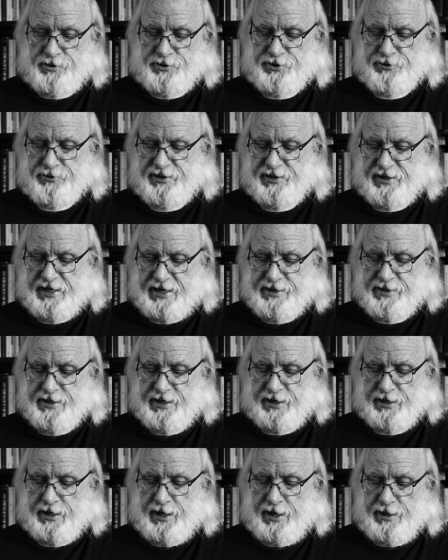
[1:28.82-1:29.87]
during that
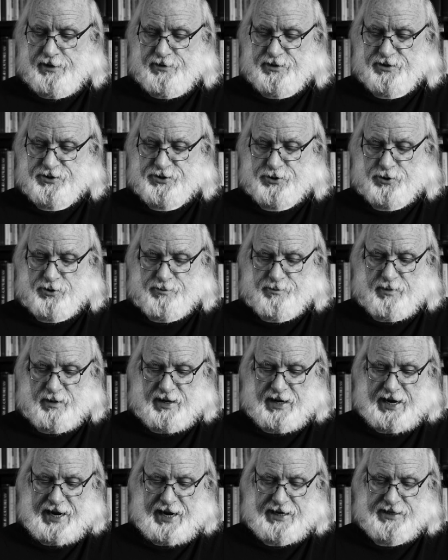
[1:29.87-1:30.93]
decade, the term
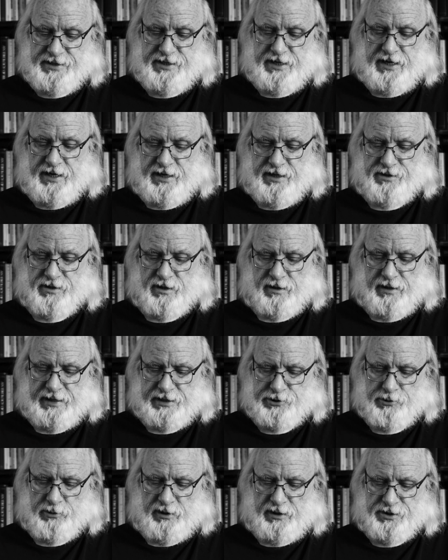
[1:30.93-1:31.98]
anti
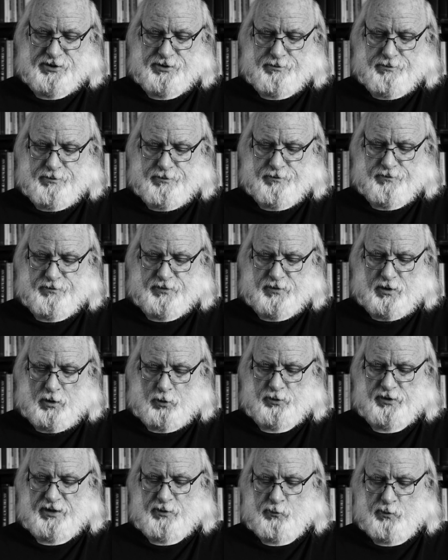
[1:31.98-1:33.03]
intellectualism,
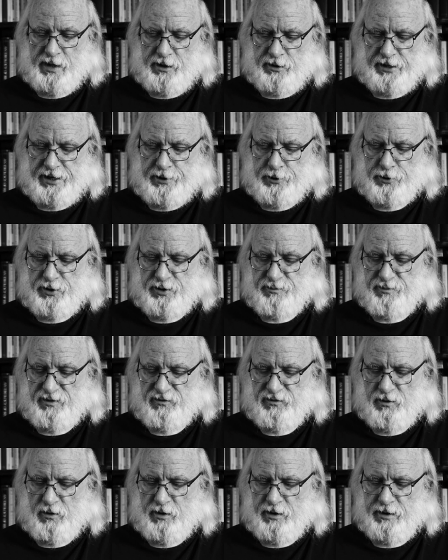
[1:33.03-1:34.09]
only rarely heard
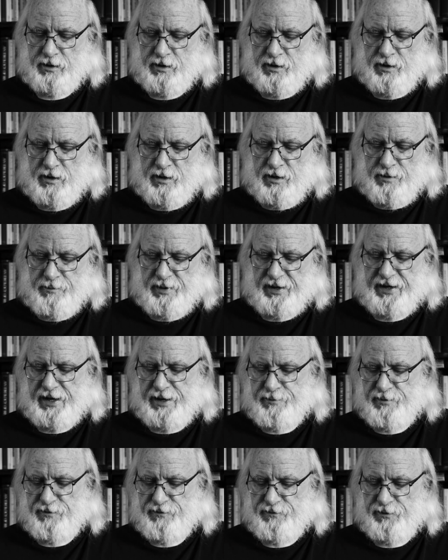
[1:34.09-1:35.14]
before,
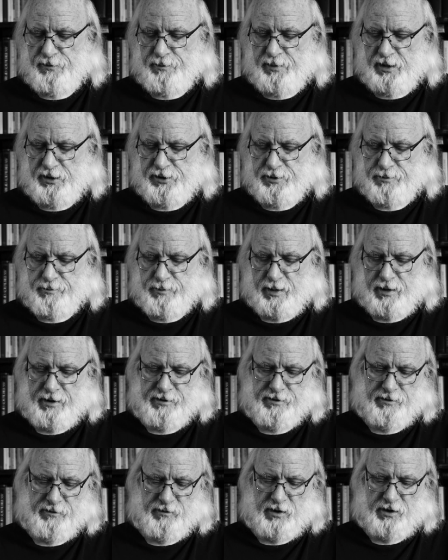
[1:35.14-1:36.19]
became a familiar
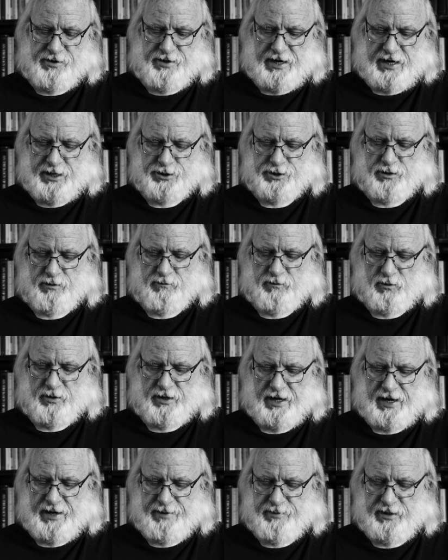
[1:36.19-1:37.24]
part of our national
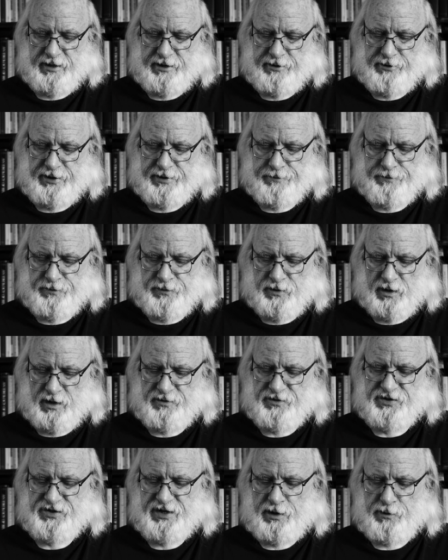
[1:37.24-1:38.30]
vocabulary
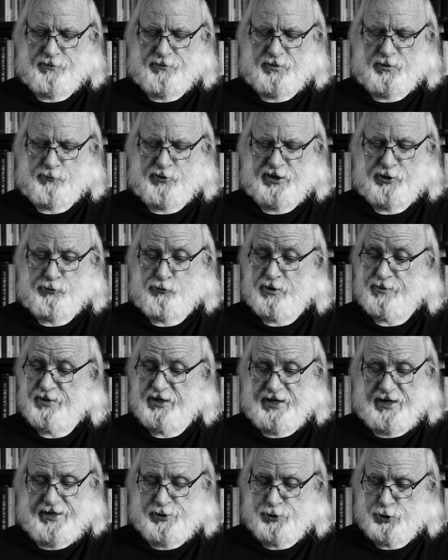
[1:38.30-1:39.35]
of self
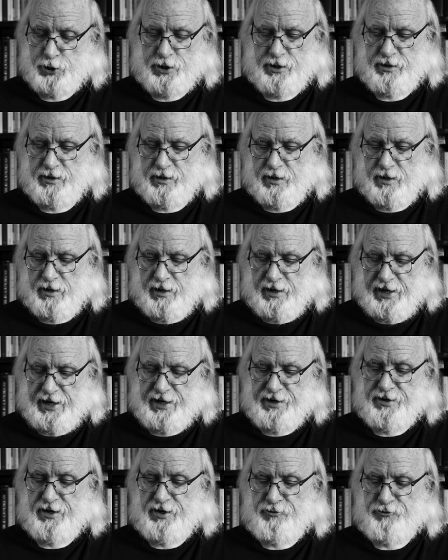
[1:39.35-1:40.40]
recrimination
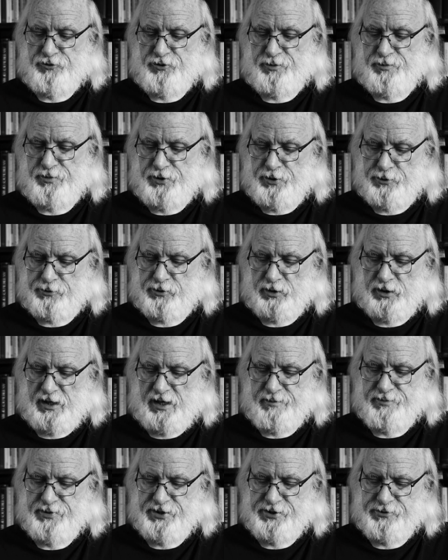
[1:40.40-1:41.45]
and intramural
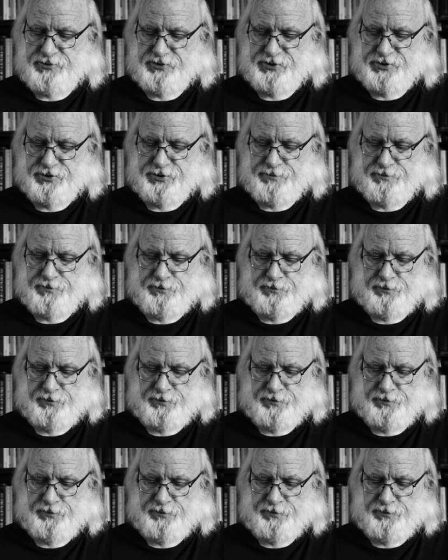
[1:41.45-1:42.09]
abuse.